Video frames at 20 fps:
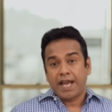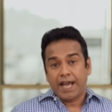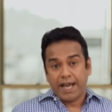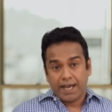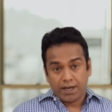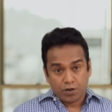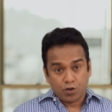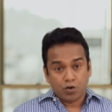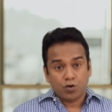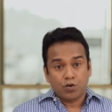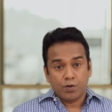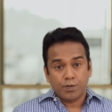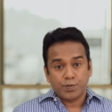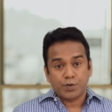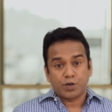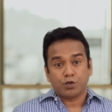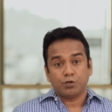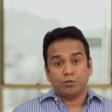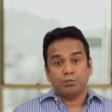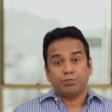and
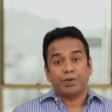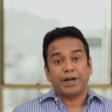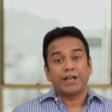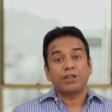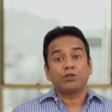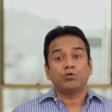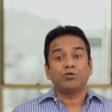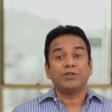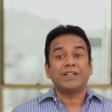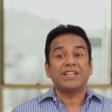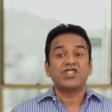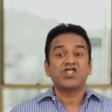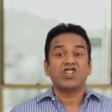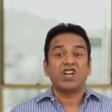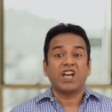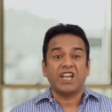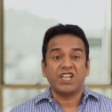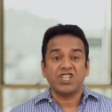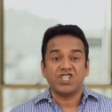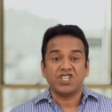groups to break through their
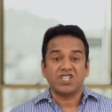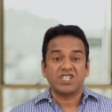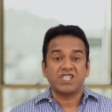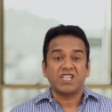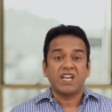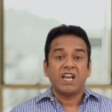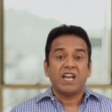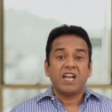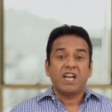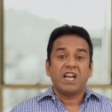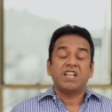challenges